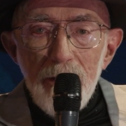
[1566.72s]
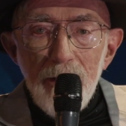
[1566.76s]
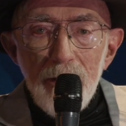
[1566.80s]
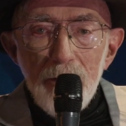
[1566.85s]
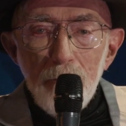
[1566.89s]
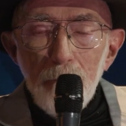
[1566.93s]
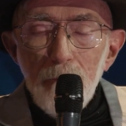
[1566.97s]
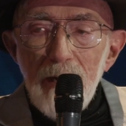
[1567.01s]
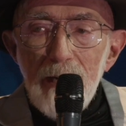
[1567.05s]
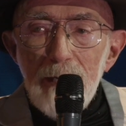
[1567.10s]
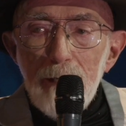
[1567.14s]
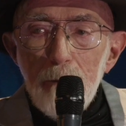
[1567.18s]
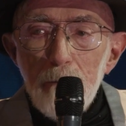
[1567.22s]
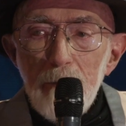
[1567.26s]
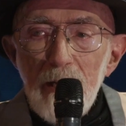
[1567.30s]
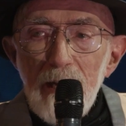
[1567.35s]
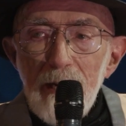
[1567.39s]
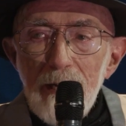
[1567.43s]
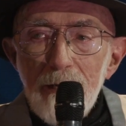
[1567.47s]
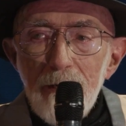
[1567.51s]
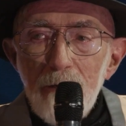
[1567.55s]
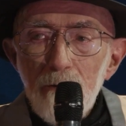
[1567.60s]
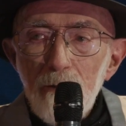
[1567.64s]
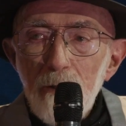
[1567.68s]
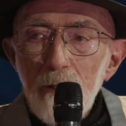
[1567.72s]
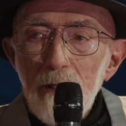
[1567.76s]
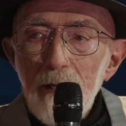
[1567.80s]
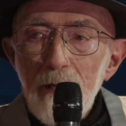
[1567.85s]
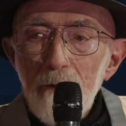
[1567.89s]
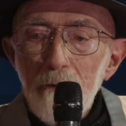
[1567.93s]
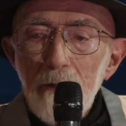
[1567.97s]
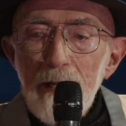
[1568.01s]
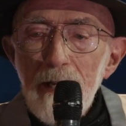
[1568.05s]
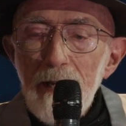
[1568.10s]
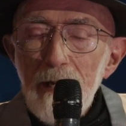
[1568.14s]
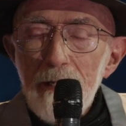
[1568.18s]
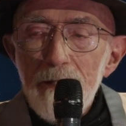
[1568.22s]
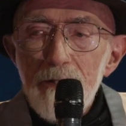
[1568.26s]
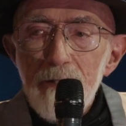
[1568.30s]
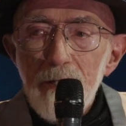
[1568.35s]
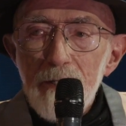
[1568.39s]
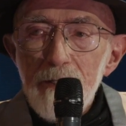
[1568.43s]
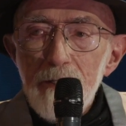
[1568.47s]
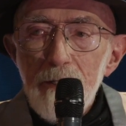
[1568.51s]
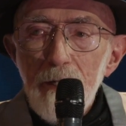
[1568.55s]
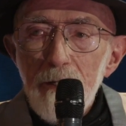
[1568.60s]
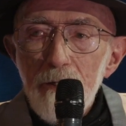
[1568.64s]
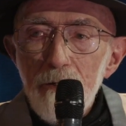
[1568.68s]
the final black hole only had
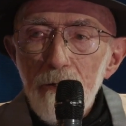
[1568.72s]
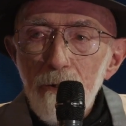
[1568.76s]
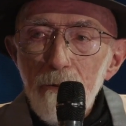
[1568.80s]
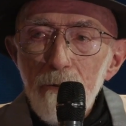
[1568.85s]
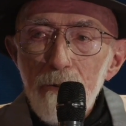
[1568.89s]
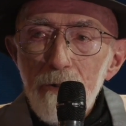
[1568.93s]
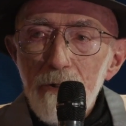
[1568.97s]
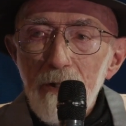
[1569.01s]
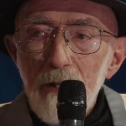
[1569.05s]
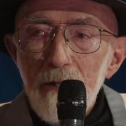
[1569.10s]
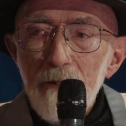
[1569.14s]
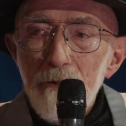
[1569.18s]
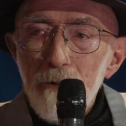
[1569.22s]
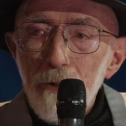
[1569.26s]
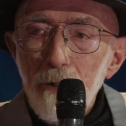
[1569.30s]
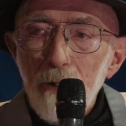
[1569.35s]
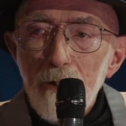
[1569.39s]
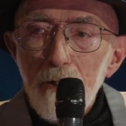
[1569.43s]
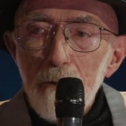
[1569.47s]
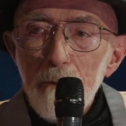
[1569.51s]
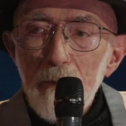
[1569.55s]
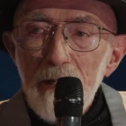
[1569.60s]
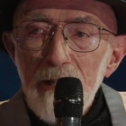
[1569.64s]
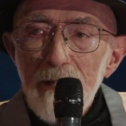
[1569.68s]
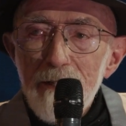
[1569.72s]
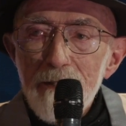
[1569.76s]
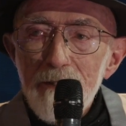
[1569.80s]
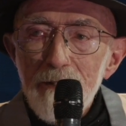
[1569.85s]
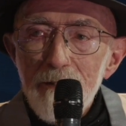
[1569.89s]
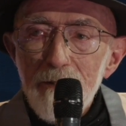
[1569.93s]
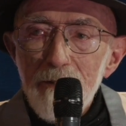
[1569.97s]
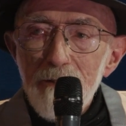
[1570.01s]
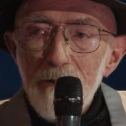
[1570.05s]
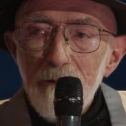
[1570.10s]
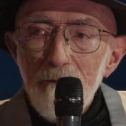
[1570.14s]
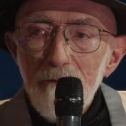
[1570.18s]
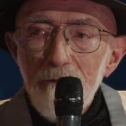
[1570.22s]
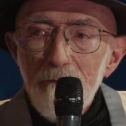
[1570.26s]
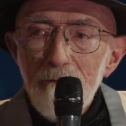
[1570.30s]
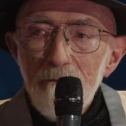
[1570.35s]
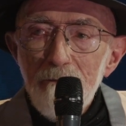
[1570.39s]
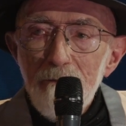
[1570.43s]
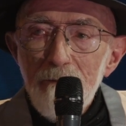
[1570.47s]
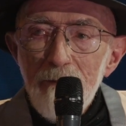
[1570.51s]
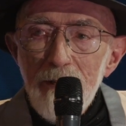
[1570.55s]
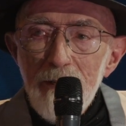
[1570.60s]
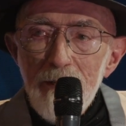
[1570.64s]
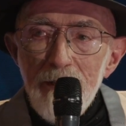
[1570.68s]
62 solar masses.
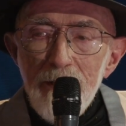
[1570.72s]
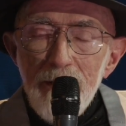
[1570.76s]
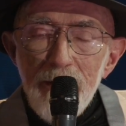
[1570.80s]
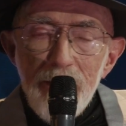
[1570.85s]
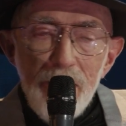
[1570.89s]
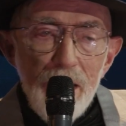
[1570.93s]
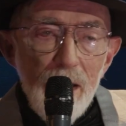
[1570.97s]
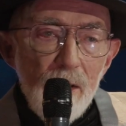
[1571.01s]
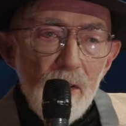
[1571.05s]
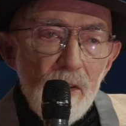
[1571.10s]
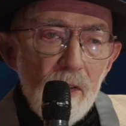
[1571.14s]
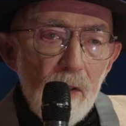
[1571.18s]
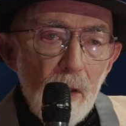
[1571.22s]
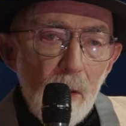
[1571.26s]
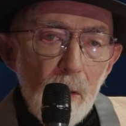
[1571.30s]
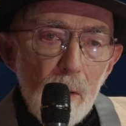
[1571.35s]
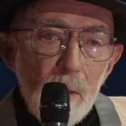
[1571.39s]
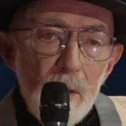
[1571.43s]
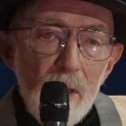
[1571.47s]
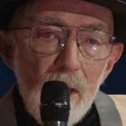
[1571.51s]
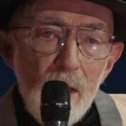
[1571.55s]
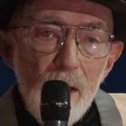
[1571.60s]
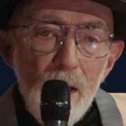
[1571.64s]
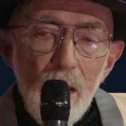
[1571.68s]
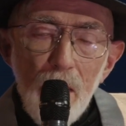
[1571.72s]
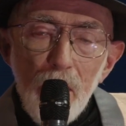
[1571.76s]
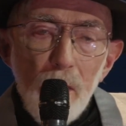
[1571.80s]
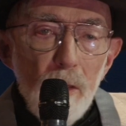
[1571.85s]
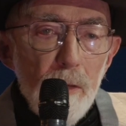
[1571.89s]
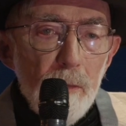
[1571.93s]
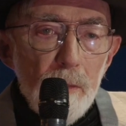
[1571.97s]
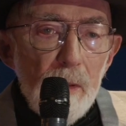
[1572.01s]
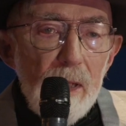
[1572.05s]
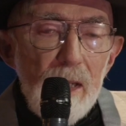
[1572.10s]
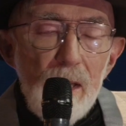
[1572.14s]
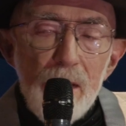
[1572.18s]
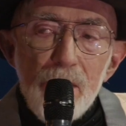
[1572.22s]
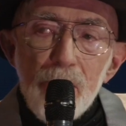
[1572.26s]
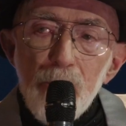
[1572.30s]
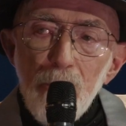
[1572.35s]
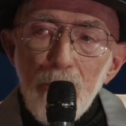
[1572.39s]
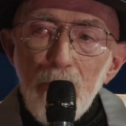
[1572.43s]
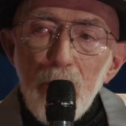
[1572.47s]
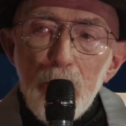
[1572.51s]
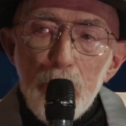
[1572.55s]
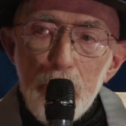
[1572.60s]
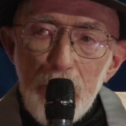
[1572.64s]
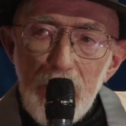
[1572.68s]
And so 3
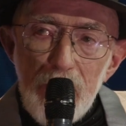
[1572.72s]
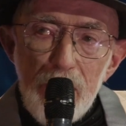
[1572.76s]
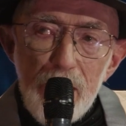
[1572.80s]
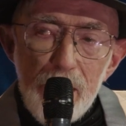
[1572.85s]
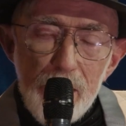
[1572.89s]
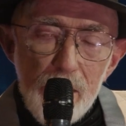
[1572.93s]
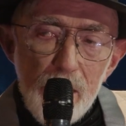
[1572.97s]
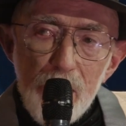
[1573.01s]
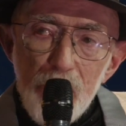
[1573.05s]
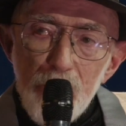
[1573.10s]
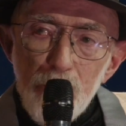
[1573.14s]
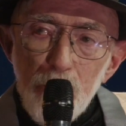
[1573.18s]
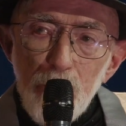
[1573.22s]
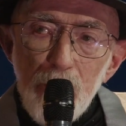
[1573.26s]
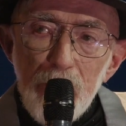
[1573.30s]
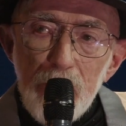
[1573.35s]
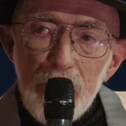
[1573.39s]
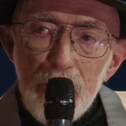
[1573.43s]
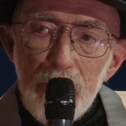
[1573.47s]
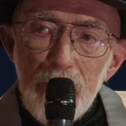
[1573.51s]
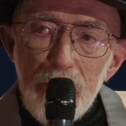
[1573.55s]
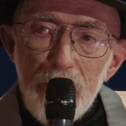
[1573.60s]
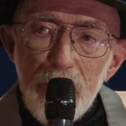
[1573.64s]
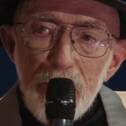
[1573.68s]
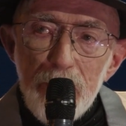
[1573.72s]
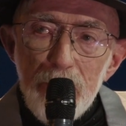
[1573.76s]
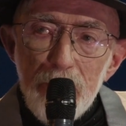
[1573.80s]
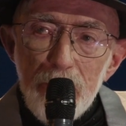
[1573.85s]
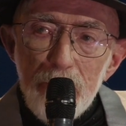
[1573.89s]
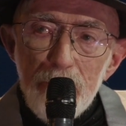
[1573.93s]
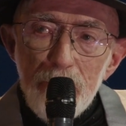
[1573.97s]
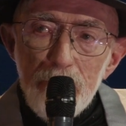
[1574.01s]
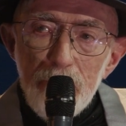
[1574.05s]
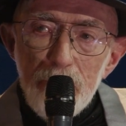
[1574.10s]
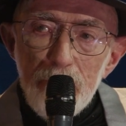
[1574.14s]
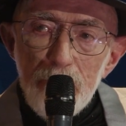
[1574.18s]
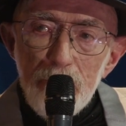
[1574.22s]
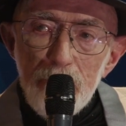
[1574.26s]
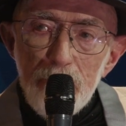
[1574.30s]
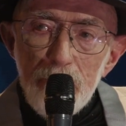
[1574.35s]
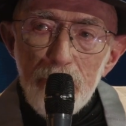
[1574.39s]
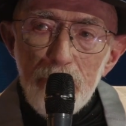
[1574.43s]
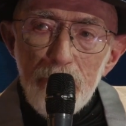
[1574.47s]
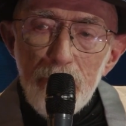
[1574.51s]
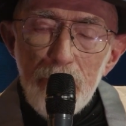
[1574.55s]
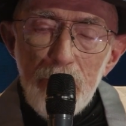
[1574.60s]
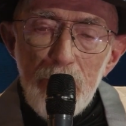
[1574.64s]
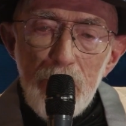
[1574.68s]
solar masses were gone.
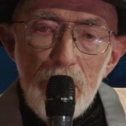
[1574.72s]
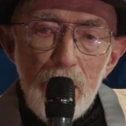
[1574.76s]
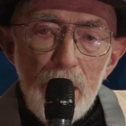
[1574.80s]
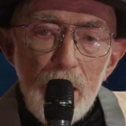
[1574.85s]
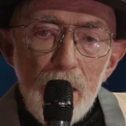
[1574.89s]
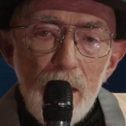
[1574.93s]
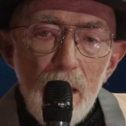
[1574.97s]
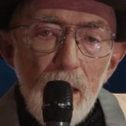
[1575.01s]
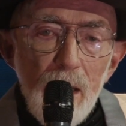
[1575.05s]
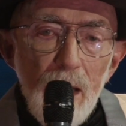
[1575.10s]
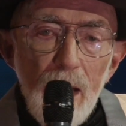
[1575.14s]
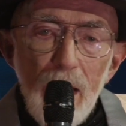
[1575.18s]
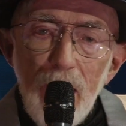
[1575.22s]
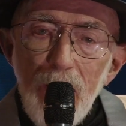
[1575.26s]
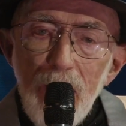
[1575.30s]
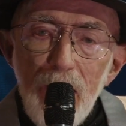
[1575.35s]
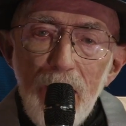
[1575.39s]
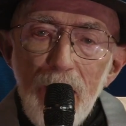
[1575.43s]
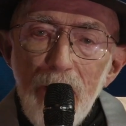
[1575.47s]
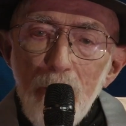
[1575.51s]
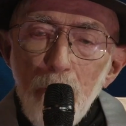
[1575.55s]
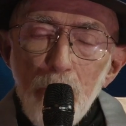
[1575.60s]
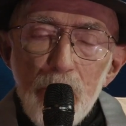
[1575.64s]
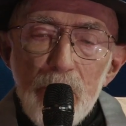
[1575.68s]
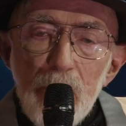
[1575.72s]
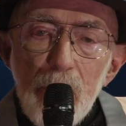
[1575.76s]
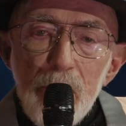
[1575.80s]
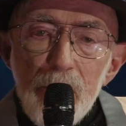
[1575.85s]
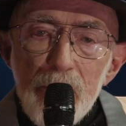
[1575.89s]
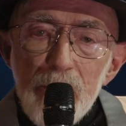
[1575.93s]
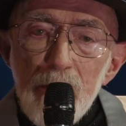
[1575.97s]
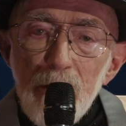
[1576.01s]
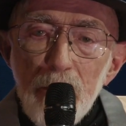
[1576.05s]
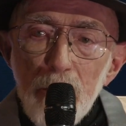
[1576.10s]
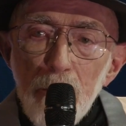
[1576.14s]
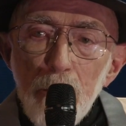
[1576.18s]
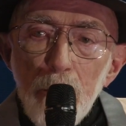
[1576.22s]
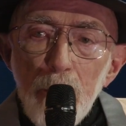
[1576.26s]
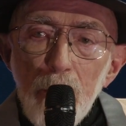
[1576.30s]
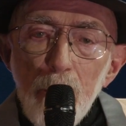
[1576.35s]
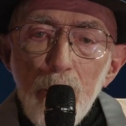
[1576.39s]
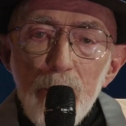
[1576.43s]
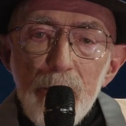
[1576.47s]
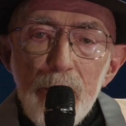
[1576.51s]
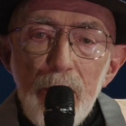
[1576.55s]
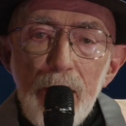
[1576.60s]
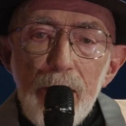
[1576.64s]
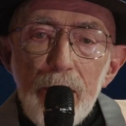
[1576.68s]
It was as though you
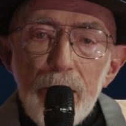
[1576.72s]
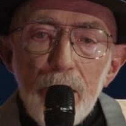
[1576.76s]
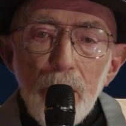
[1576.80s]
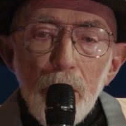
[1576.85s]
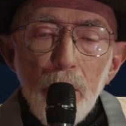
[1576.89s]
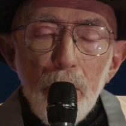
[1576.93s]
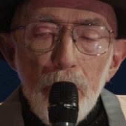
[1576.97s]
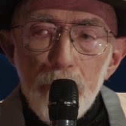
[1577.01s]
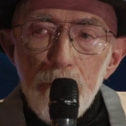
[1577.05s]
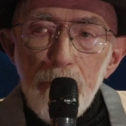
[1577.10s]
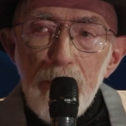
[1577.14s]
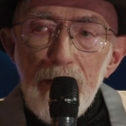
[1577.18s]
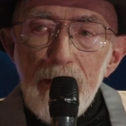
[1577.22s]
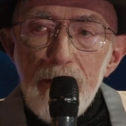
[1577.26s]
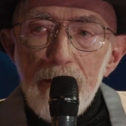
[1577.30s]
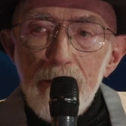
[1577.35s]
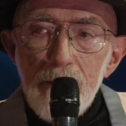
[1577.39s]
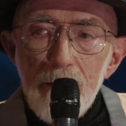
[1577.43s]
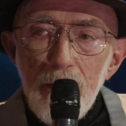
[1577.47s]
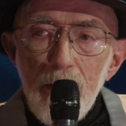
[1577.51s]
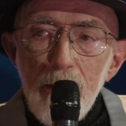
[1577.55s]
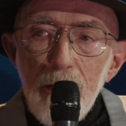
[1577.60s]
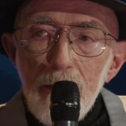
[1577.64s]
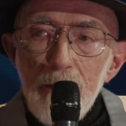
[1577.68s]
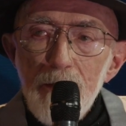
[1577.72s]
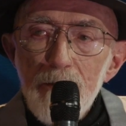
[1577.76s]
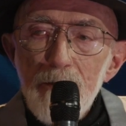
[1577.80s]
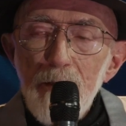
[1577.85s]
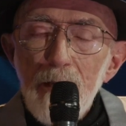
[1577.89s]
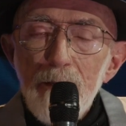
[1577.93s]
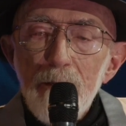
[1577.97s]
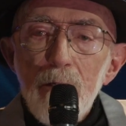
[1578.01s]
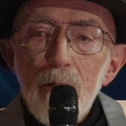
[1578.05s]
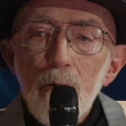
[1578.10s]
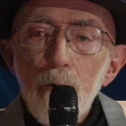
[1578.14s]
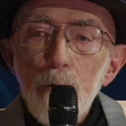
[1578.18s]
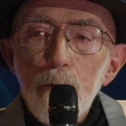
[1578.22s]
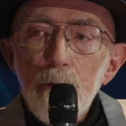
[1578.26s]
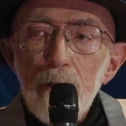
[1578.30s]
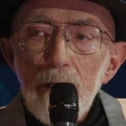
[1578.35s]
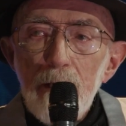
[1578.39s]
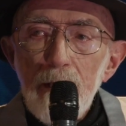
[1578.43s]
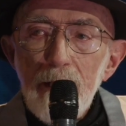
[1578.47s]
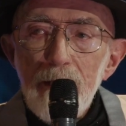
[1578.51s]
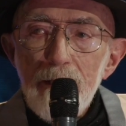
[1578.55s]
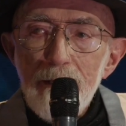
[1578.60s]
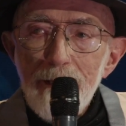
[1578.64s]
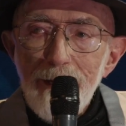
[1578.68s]
had taken 3 suns and
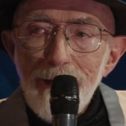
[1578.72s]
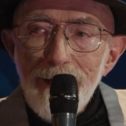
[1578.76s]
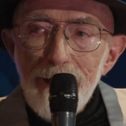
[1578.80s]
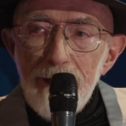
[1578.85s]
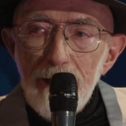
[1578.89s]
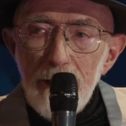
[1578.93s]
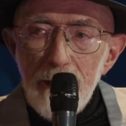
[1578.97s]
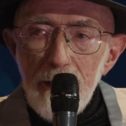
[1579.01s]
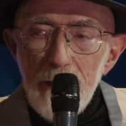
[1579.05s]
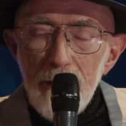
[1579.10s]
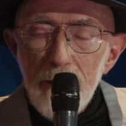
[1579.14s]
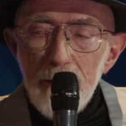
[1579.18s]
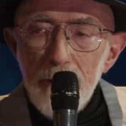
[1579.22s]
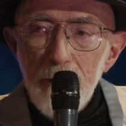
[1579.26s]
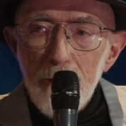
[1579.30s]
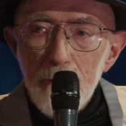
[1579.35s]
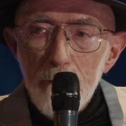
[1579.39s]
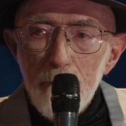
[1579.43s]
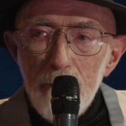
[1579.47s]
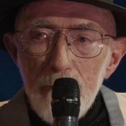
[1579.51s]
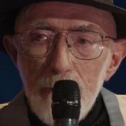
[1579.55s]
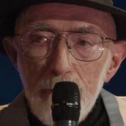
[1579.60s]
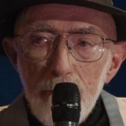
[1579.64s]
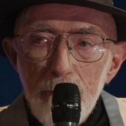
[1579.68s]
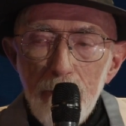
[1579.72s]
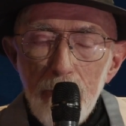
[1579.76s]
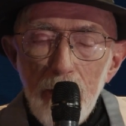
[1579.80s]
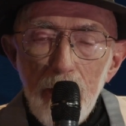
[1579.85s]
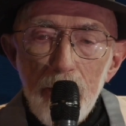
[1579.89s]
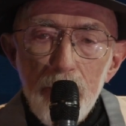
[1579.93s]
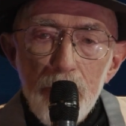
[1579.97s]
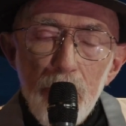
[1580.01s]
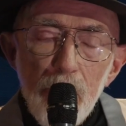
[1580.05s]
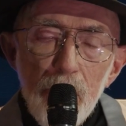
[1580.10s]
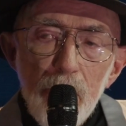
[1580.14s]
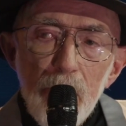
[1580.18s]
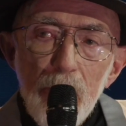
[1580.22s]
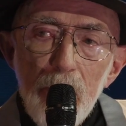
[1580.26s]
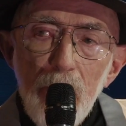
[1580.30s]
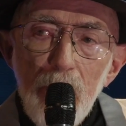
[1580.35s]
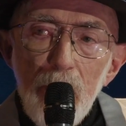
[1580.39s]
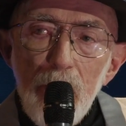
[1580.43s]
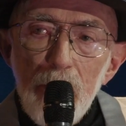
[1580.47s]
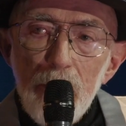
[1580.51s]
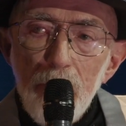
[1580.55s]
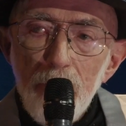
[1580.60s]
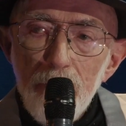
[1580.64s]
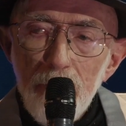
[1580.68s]
totally annihilated them and turned
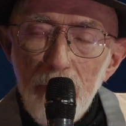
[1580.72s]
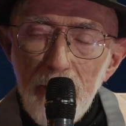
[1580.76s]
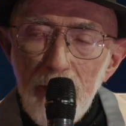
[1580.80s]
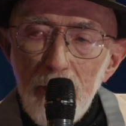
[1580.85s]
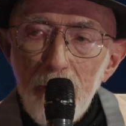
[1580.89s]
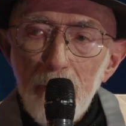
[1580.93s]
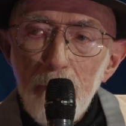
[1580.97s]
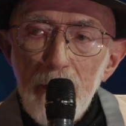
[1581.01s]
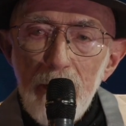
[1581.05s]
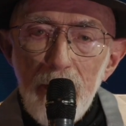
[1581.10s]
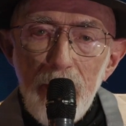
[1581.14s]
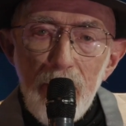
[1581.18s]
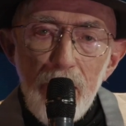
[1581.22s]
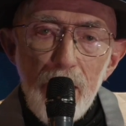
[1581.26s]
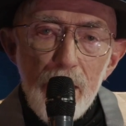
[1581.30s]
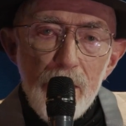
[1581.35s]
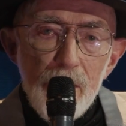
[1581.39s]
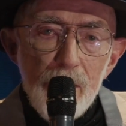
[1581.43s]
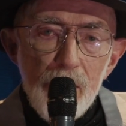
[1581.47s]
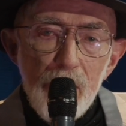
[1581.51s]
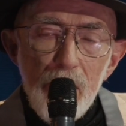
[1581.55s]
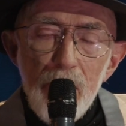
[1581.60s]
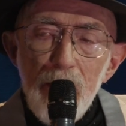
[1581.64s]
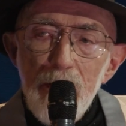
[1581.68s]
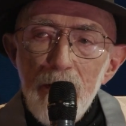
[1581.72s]
all of their mass